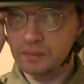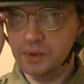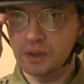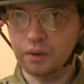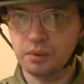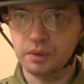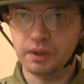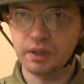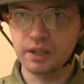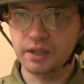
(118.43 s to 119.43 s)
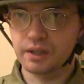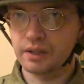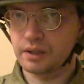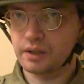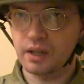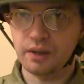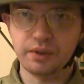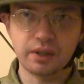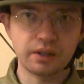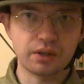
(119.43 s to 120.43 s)
So this is, I
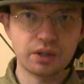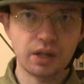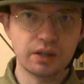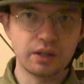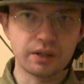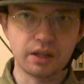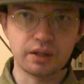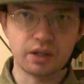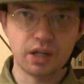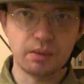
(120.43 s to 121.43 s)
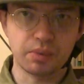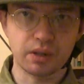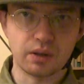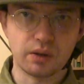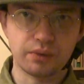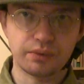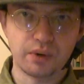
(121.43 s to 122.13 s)
think, the Chinese are the champion of